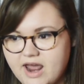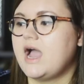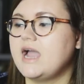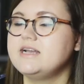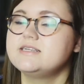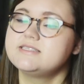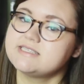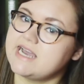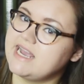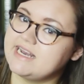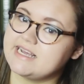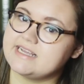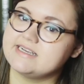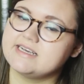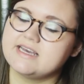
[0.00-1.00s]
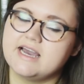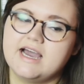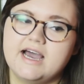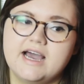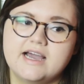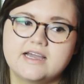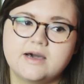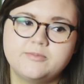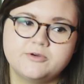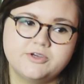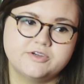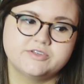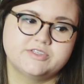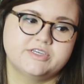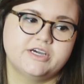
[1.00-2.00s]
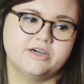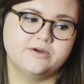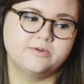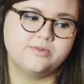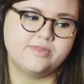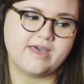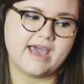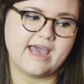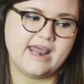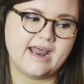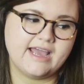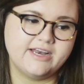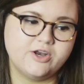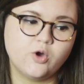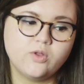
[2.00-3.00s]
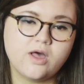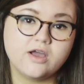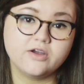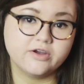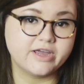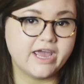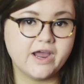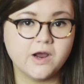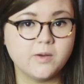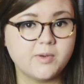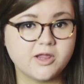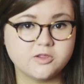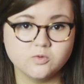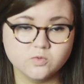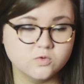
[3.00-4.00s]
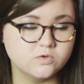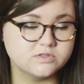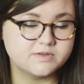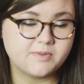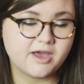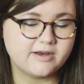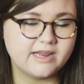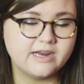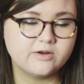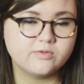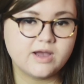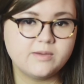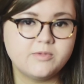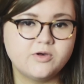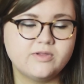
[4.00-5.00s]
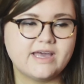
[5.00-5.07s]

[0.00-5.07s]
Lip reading: I decided a couple years ago that I no longer care about the rules about NaNoWriMo.